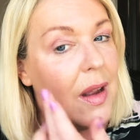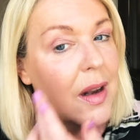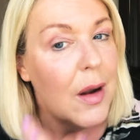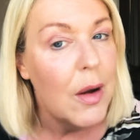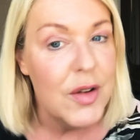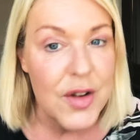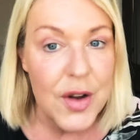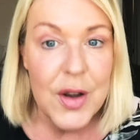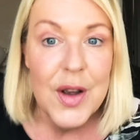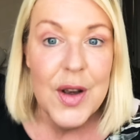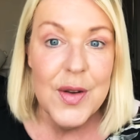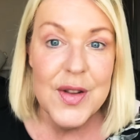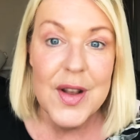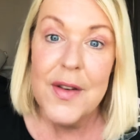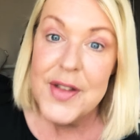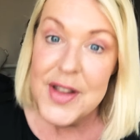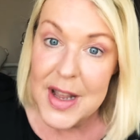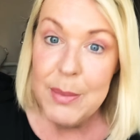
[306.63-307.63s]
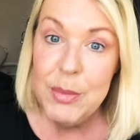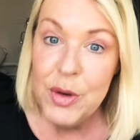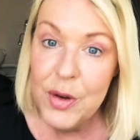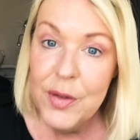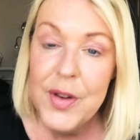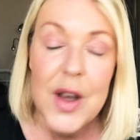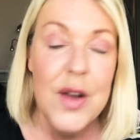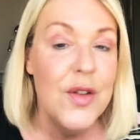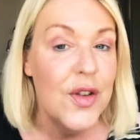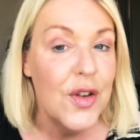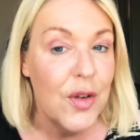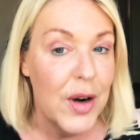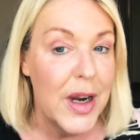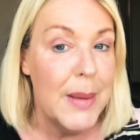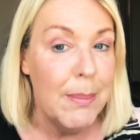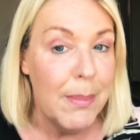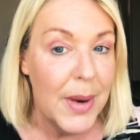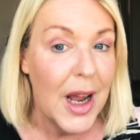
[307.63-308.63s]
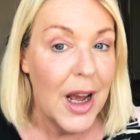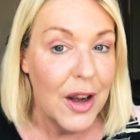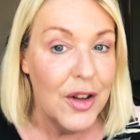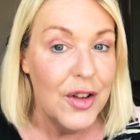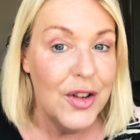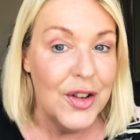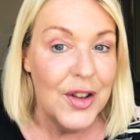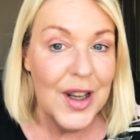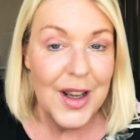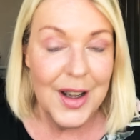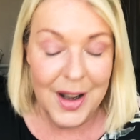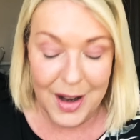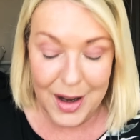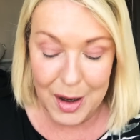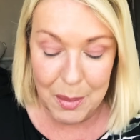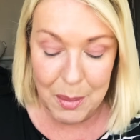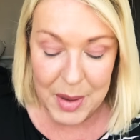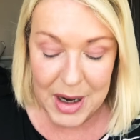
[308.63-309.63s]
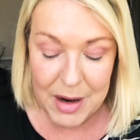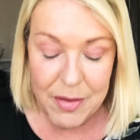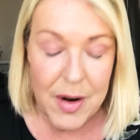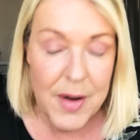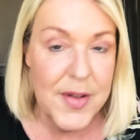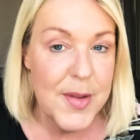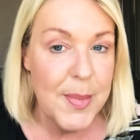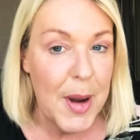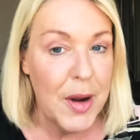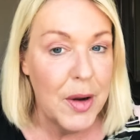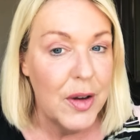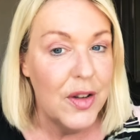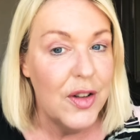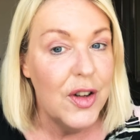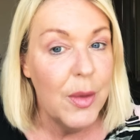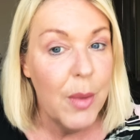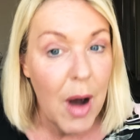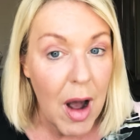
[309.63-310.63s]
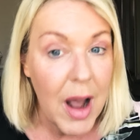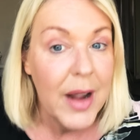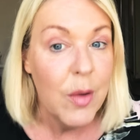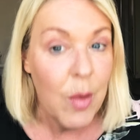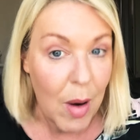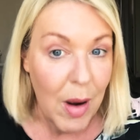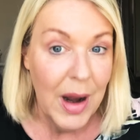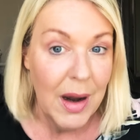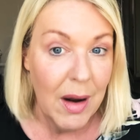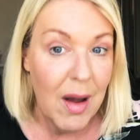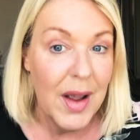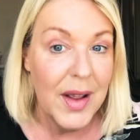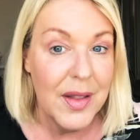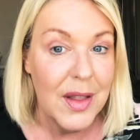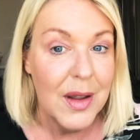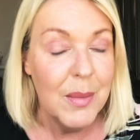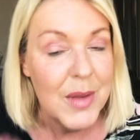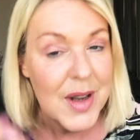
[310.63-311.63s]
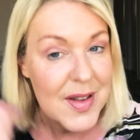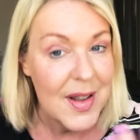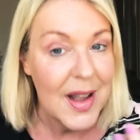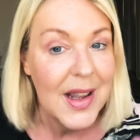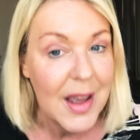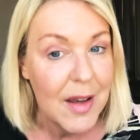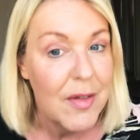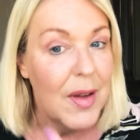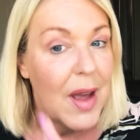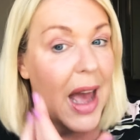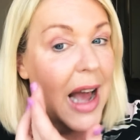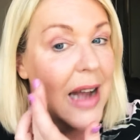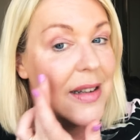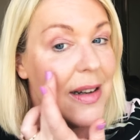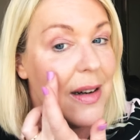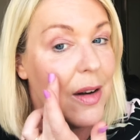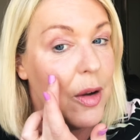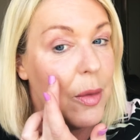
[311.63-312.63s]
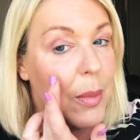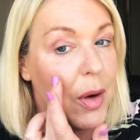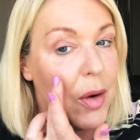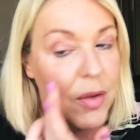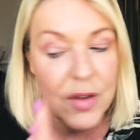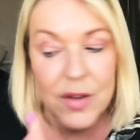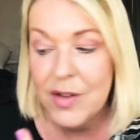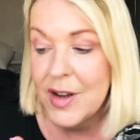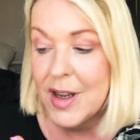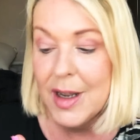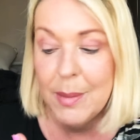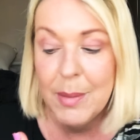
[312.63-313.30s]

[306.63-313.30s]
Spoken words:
Now I've seemed to have used cream blush whenever I've spoken to you. I quite like them because they give added luminosity.